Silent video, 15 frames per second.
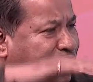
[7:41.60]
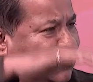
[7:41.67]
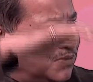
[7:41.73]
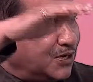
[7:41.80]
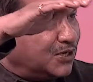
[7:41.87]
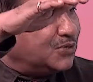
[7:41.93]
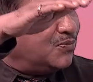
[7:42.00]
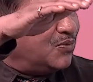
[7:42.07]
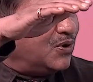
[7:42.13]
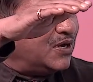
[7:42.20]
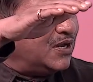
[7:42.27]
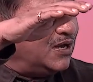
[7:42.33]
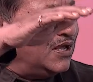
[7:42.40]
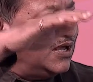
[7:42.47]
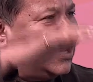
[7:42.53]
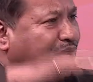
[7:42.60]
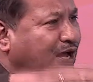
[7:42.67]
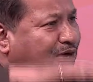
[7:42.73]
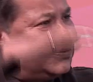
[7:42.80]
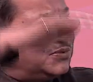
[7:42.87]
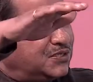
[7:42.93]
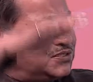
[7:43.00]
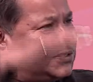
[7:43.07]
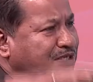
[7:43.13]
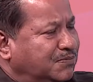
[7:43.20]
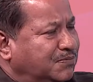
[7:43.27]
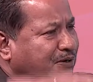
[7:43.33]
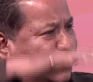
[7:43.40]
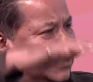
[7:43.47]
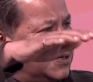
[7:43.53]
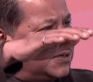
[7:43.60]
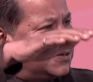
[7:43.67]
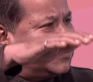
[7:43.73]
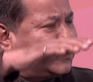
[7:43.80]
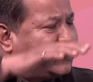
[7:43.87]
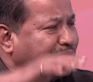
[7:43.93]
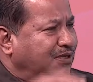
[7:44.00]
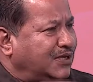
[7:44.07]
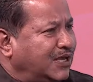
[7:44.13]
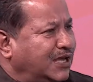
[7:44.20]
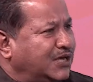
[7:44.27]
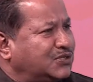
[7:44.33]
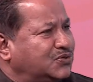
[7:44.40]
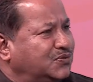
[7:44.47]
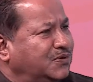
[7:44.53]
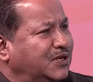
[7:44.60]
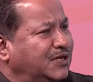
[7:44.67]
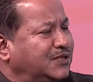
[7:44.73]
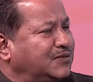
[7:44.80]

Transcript: Different model. How this different? Actually?